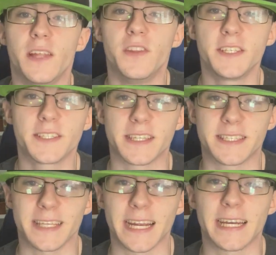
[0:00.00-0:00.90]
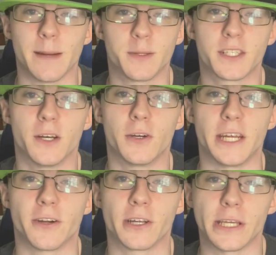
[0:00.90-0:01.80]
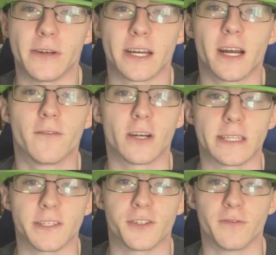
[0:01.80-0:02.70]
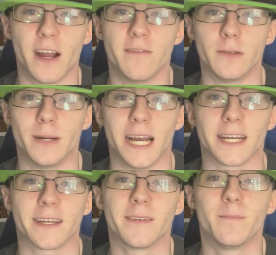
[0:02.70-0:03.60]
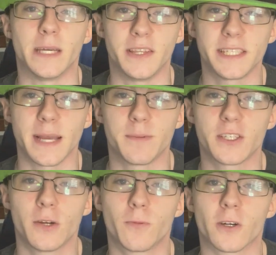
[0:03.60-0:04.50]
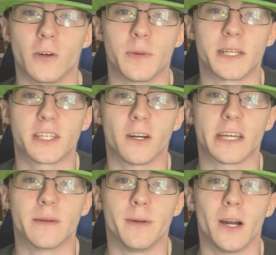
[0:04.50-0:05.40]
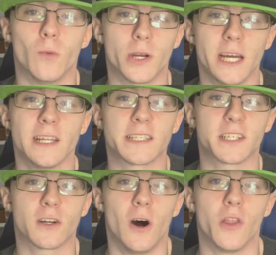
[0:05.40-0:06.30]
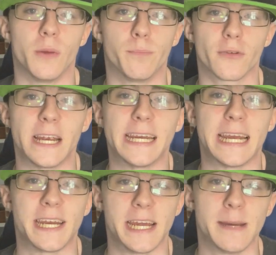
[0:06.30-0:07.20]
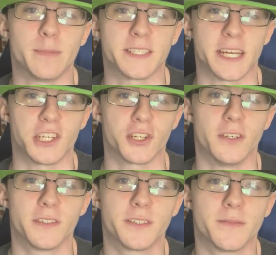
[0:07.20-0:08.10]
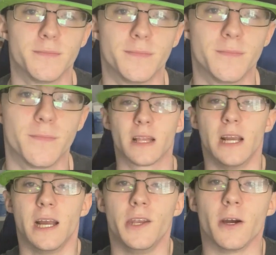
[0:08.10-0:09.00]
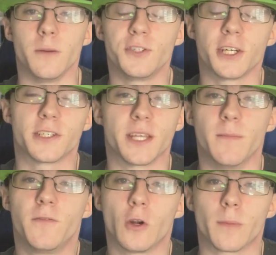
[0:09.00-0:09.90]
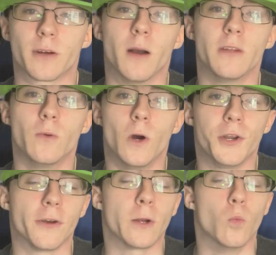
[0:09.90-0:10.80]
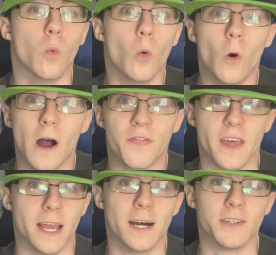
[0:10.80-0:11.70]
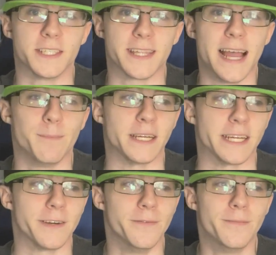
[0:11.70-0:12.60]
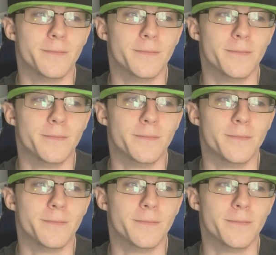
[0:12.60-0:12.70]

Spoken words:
This is the second episode in our unit covering the survival pack. In this episode, we're going to be talking about what I like to call the brain and hip essentials. Now, I'm sure some of you are probably wondering, what the hell does that mean?